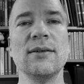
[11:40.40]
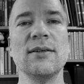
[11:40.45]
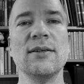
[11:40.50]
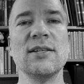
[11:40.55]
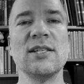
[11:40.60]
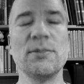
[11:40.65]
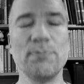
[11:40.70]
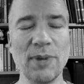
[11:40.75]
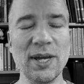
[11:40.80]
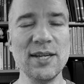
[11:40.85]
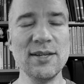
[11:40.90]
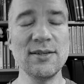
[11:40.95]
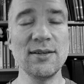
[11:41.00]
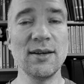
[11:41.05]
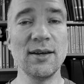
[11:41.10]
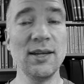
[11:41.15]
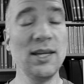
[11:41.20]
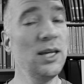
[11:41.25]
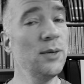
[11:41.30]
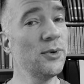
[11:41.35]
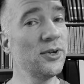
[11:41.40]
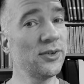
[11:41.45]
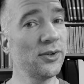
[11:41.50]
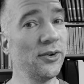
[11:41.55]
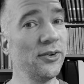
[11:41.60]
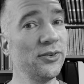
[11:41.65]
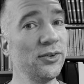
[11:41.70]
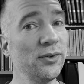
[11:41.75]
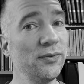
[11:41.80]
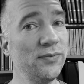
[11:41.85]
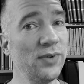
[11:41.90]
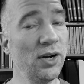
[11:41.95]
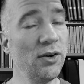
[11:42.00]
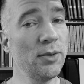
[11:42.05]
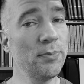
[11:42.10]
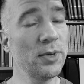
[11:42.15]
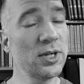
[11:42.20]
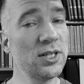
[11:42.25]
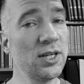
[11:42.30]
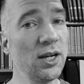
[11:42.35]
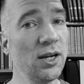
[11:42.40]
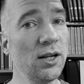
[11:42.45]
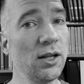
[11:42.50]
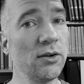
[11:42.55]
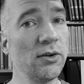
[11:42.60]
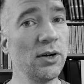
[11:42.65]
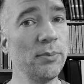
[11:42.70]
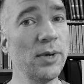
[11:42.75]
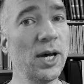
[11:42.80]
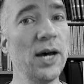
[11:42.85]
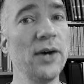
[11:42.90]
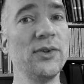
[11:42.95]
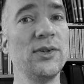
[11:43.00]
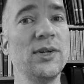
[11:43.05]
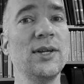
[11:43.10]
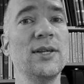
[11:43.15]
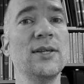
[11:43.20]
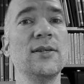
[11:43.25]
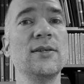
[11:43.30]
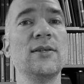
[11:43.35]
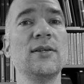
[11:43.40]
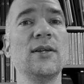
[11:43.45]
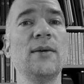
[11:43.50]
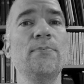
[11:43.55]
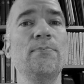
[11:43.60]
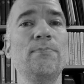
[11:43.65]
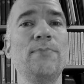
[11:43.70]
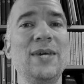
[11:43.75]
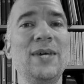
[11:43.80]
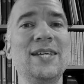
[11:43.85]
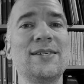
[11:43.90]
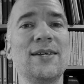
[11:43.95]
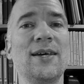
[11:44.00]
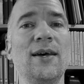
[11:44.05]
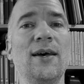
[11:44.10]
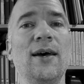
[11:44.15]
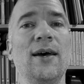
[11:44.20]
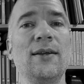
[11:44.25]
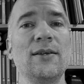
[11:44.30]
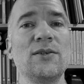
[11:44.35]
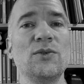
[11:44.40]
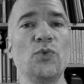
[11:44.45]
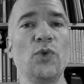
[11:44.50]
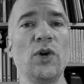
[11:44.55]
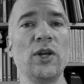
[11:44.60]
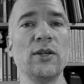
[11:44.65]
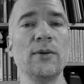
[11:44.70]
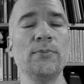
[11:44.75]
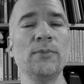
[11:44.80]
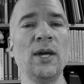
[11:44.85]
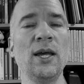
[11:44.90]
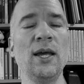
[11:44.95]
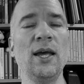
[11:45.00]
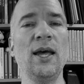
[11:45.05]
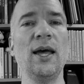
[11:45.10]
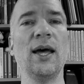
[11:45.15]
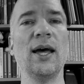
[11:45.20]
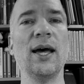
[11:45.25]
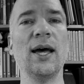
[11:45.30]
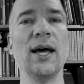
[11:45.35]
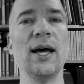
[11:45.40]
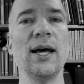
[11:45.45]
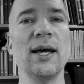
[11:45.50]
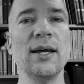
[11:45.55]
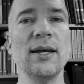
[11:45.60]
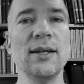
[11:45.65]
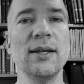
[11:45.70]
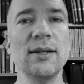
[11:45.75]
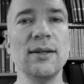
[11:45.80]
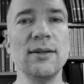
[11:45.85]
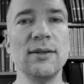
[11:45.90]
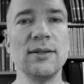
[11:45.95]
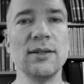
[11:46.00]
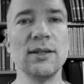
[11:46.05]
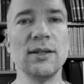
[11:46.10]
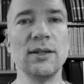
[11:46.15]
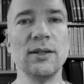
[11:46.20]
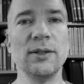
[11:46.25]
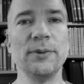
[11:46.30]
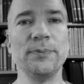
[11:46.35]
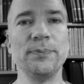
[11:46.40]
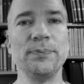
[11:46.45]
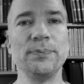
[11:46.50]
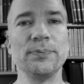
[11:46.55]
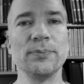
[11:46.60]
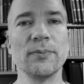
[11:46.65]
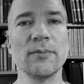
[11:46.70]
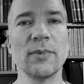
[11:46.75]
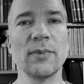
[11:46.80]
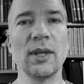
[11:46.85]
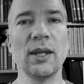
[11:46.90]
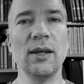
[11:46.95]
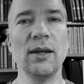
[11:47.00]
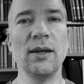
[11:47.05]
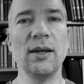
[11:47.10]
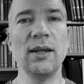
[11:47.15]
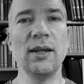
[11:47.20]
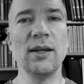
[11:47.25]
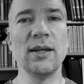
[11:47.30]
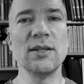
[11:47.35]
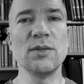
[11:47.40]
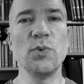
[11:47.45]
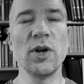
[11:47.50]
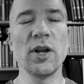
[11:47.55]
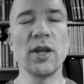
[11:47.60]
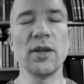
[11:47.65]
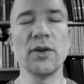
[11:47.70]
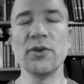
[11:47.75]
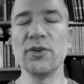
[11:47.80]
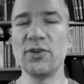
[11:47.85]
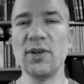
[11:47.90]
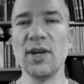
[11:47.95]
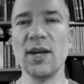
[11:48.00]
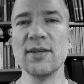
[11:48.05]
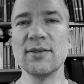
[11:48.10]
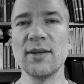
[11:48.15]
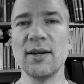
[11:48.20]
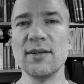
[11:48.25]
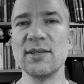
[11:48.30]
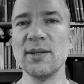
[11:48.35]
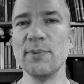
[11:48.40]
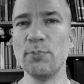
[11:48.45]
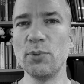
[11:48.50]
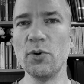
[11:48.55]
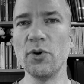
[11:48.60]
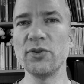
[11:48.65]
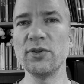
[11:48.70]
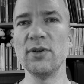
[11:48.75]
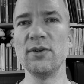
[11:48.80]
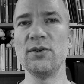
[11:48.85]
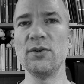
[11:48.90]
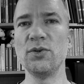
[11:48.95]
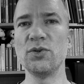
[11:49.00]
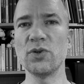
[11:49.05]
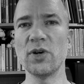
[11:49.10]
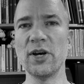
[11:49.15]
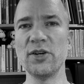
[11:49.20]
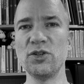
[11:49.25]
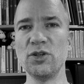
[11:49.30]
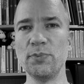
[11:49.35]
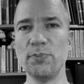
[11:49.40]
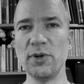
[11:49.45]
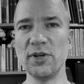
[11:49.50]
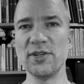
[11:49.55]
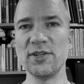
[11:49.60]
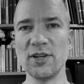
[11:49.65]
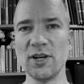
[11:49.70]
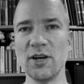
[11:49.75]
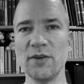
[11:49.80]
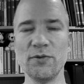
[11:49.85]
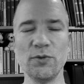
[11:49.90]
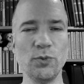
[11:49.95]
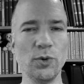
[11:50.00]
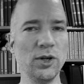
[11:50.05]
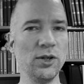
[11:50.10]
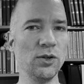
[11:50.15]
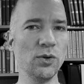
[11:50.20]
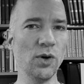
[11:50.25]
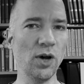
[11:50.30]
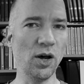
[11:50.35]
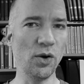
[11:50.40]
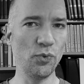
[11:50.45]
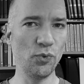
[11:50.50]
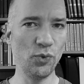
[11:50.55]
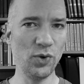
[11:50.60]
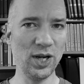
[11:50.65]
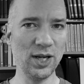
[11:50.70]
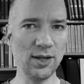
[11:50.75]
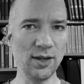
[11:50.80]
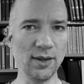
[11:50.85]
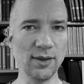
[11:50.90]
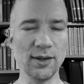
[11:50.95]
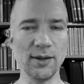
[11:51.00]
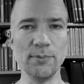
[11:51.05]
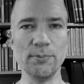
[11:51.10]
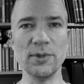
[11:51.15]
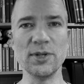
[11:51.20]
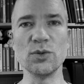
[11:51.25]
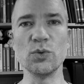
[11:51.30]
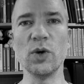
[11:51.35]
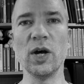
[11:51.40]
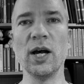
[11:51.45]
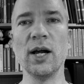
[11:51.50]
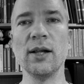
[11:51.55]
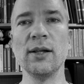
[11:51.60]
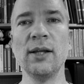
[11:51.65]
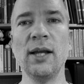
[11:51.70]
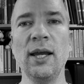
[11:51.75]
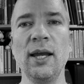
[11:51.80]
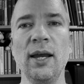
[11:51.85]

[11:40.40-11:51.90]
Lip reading: Spenser, he was also very particular about his meter and his rhythm, and it's one of those things that it's important to try to preserve when you are reading them as well.